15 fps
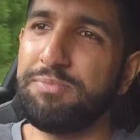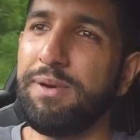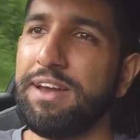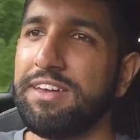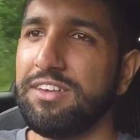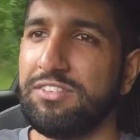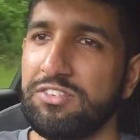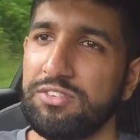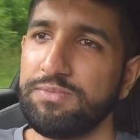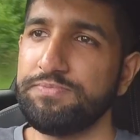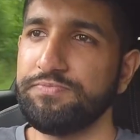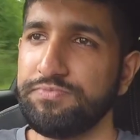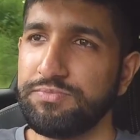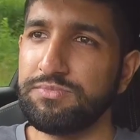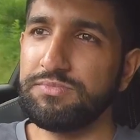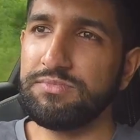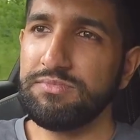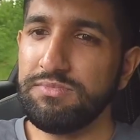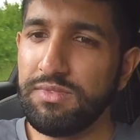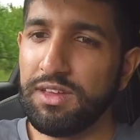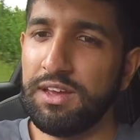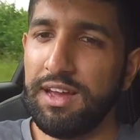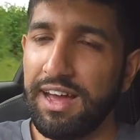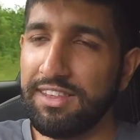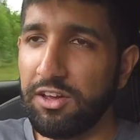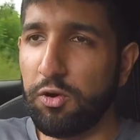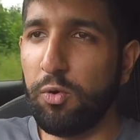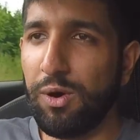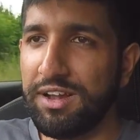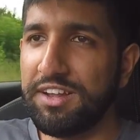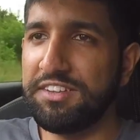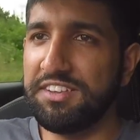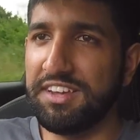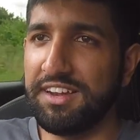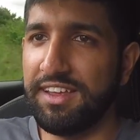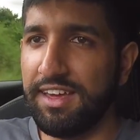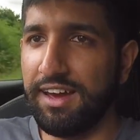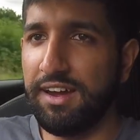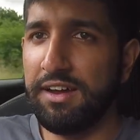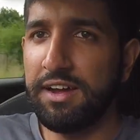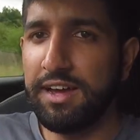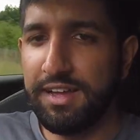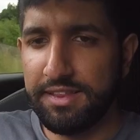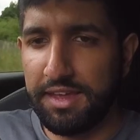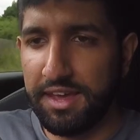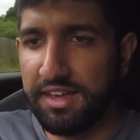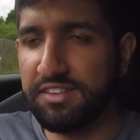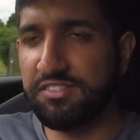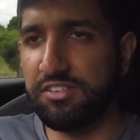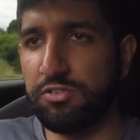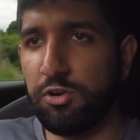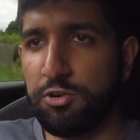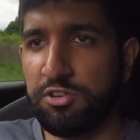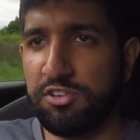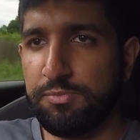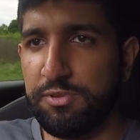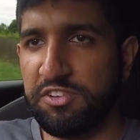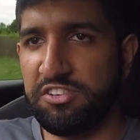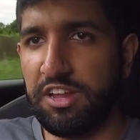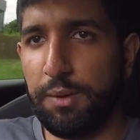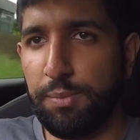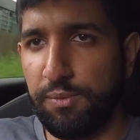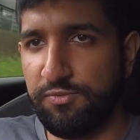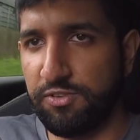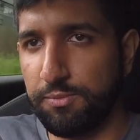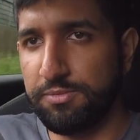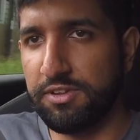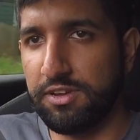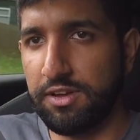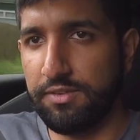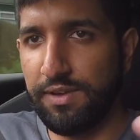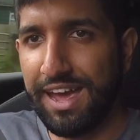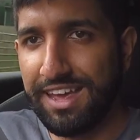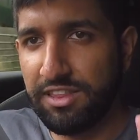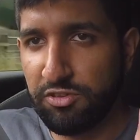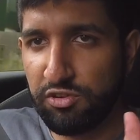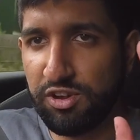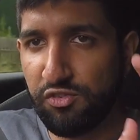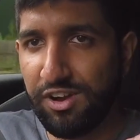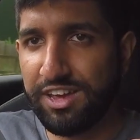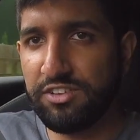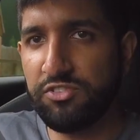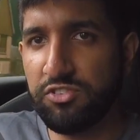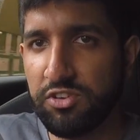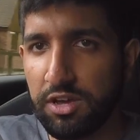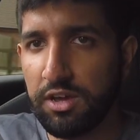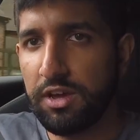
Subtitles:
package. And the quality in here, there is a noticeable step up from the A3 range.